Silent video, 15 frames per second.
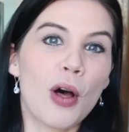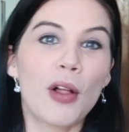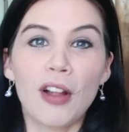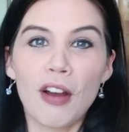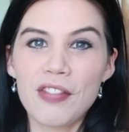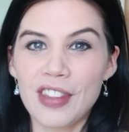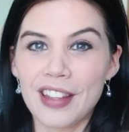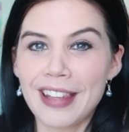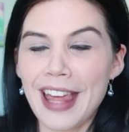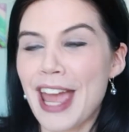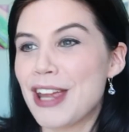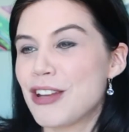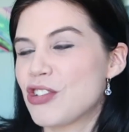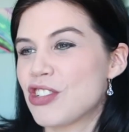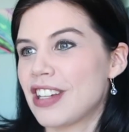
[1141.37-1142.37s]
fall off the
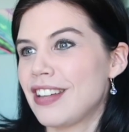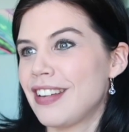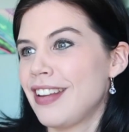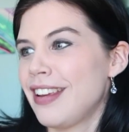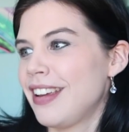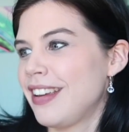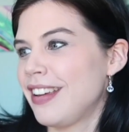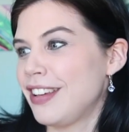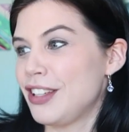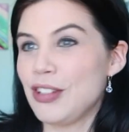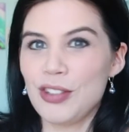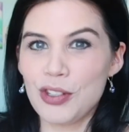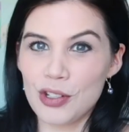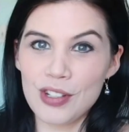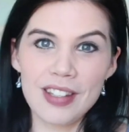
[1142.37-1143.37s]
ledge, and
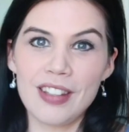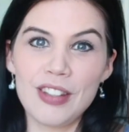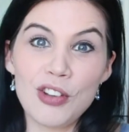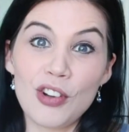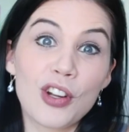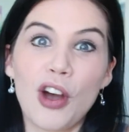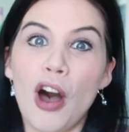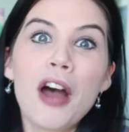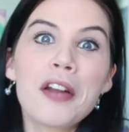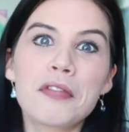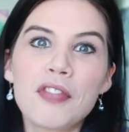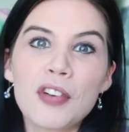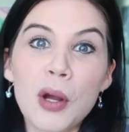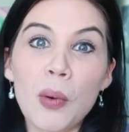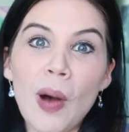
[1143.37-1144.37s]
you're
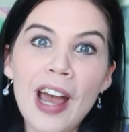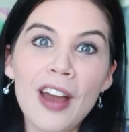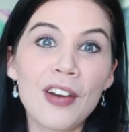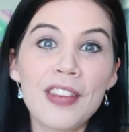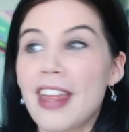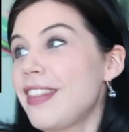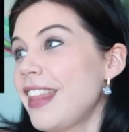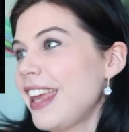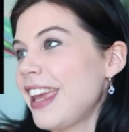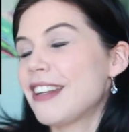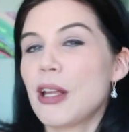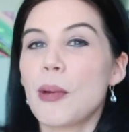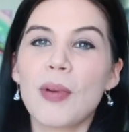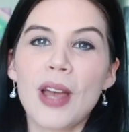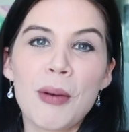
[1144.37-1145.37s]
gone for a while, and then they
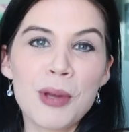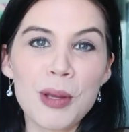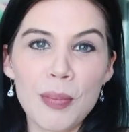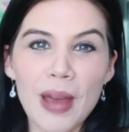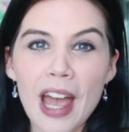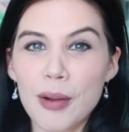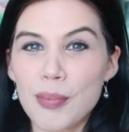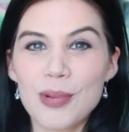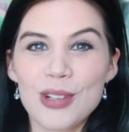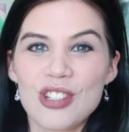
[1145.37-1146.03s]
end up coming back.